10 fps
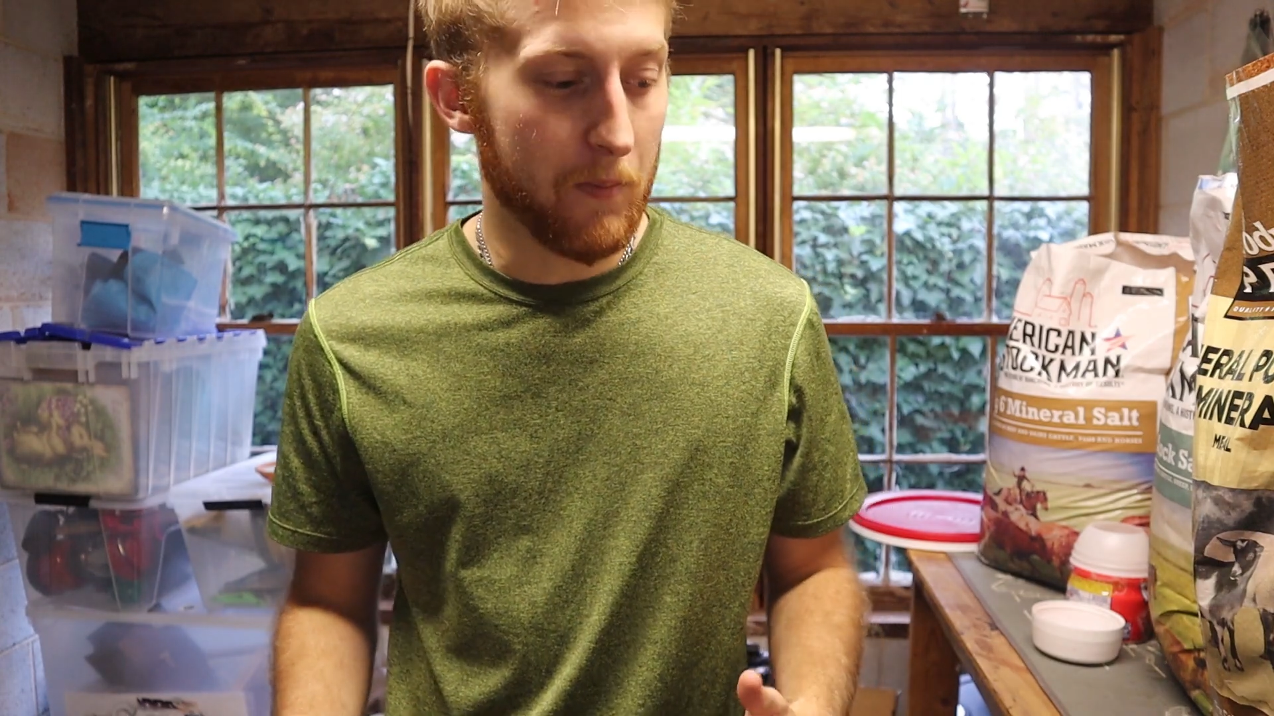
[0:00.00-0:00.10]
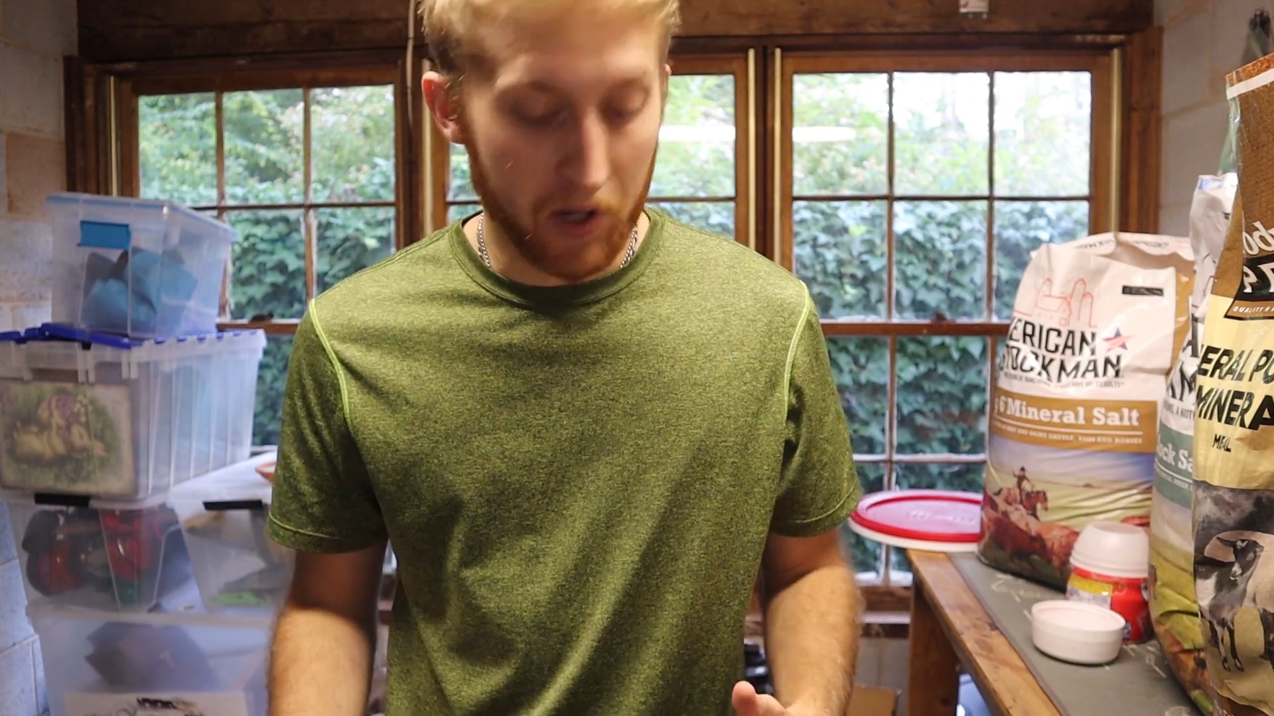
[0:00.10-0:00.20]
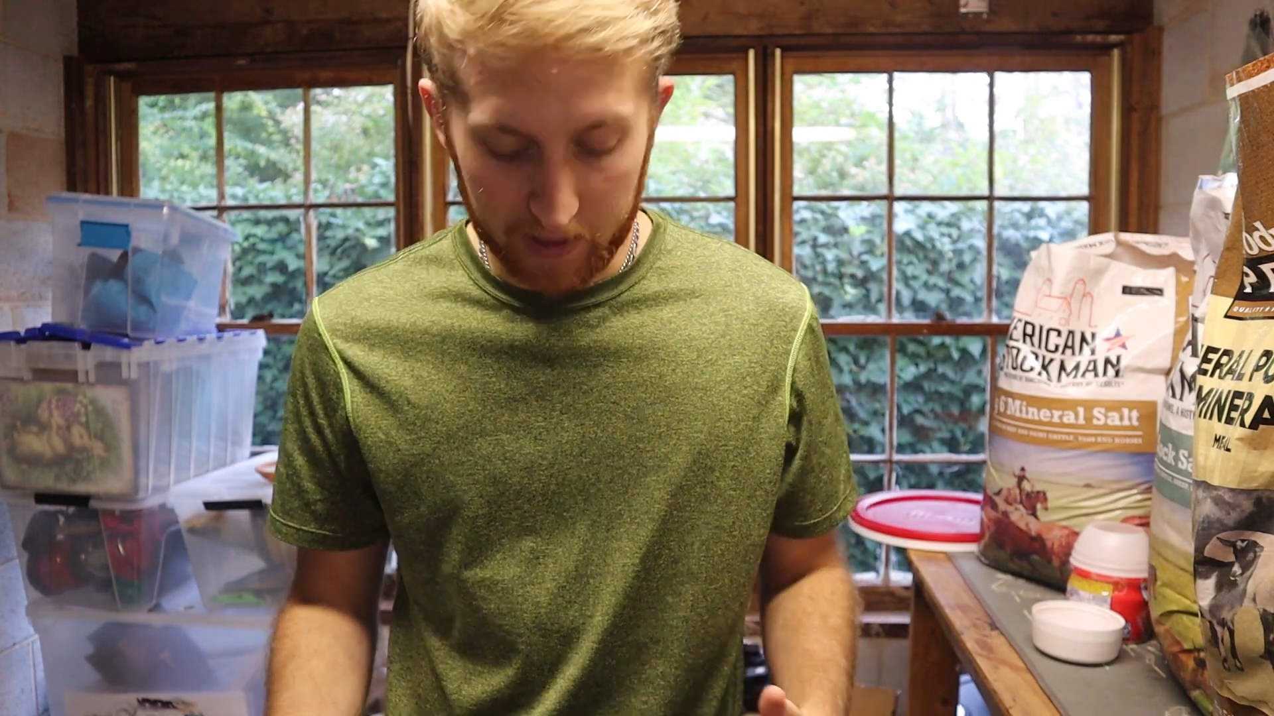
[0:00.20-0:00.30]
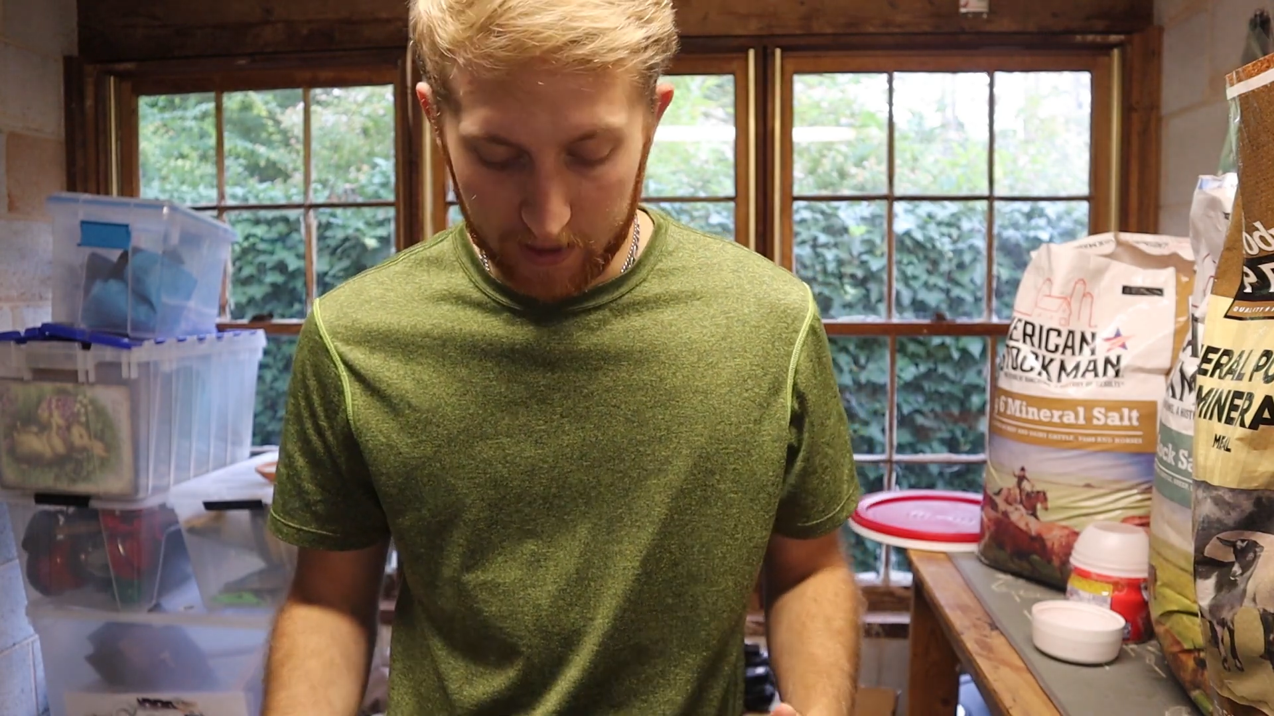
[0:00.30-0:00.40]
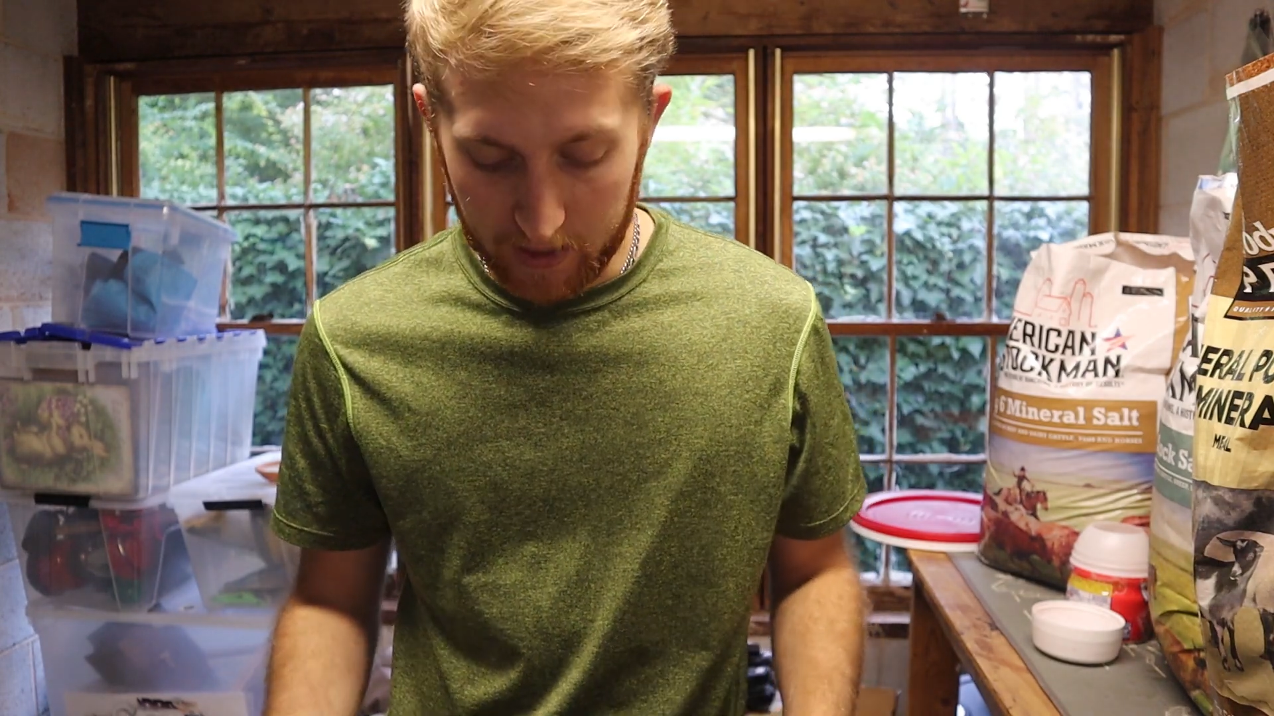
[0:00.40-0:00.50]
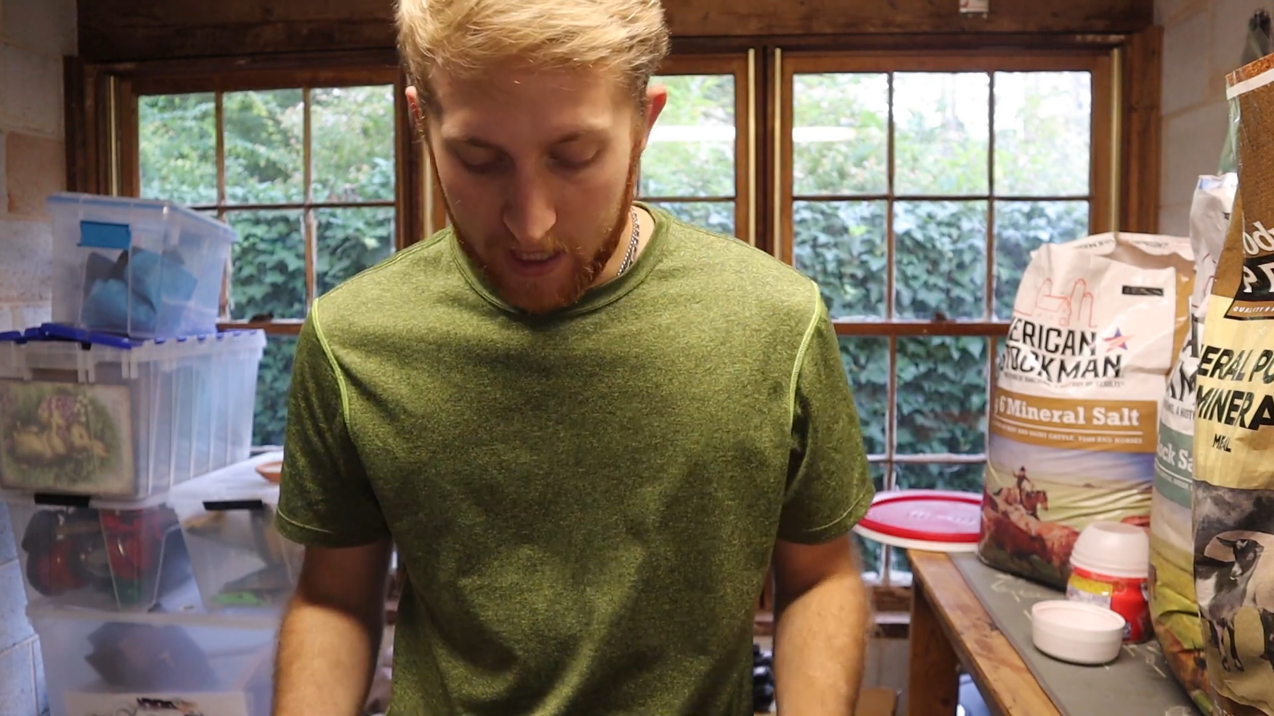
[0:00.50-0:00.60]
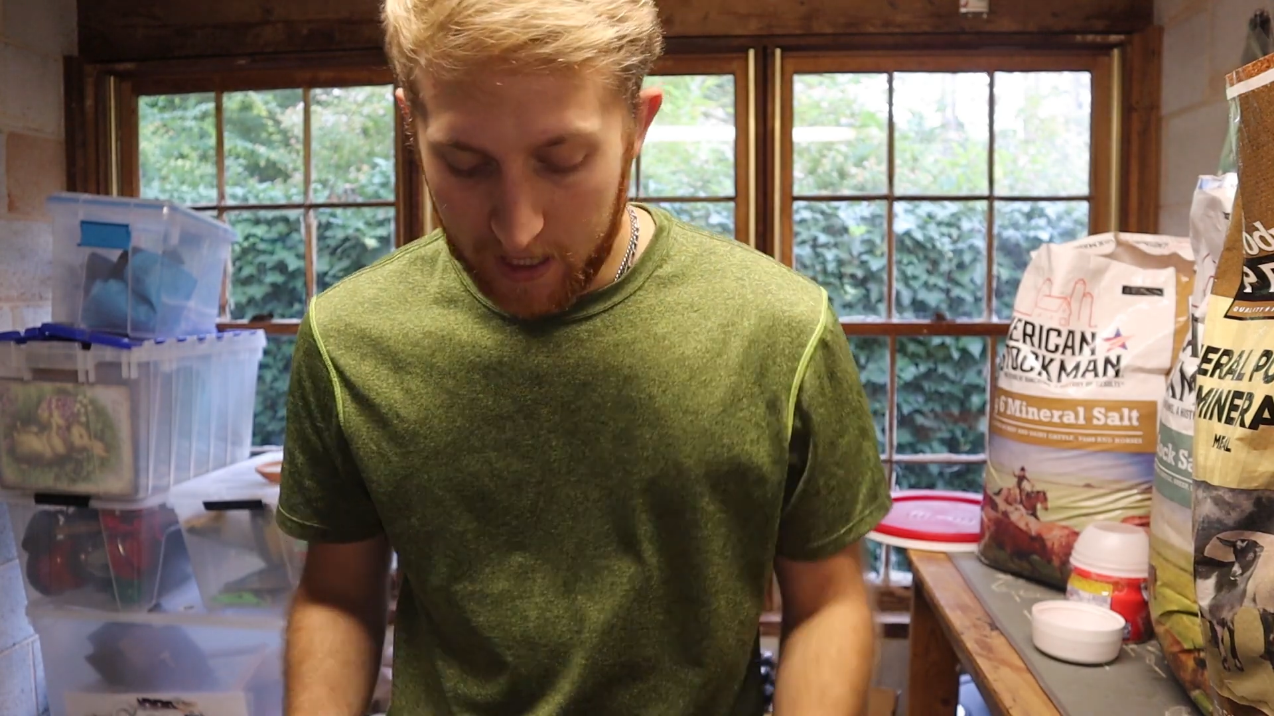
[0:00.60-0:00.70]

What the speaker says: bucket.